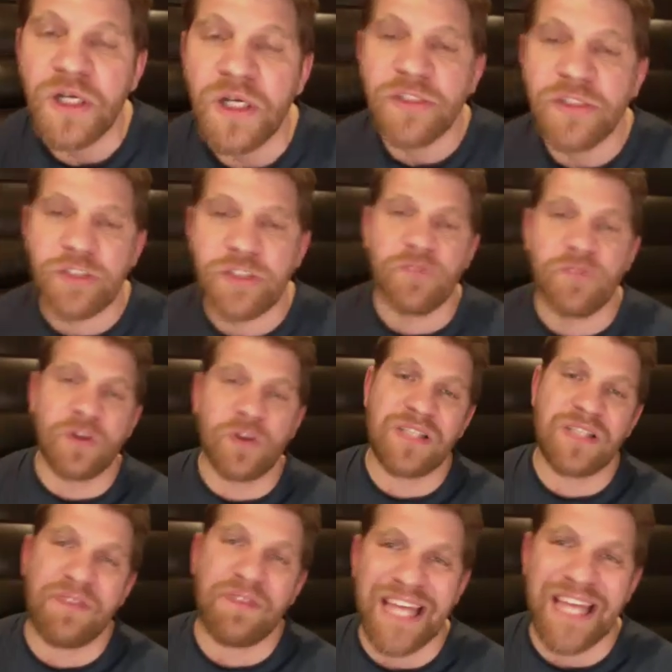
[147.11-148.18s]
to
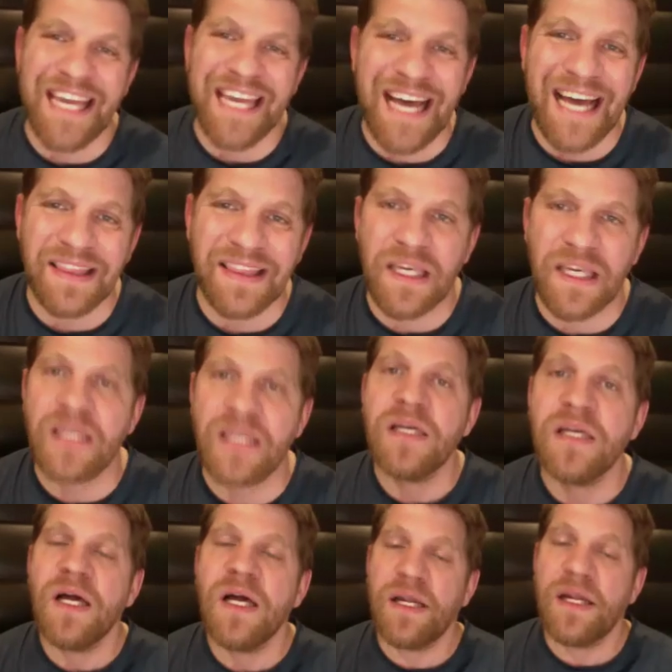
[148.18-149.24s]
247, then got the
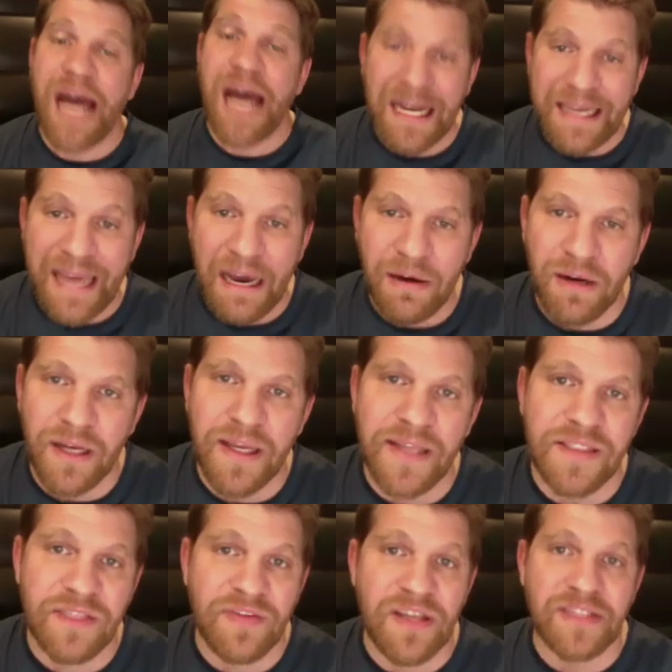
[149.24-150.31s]
knockout
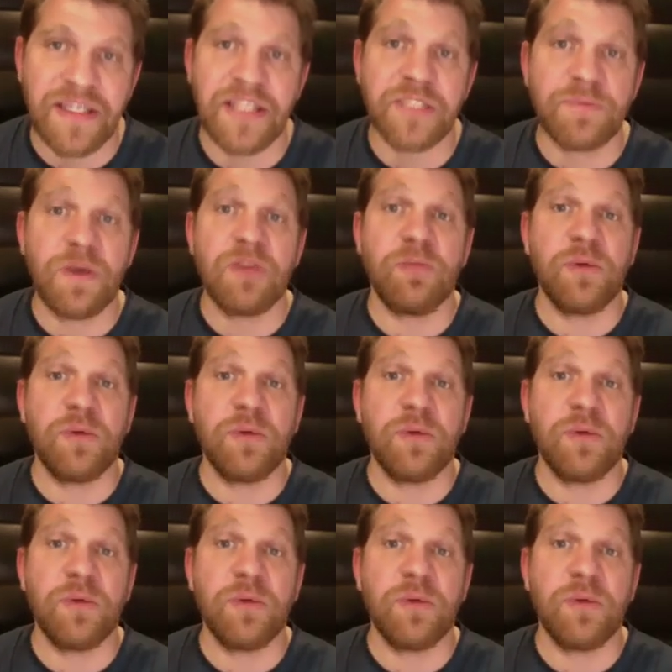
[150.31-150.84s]
against Devontae Smith,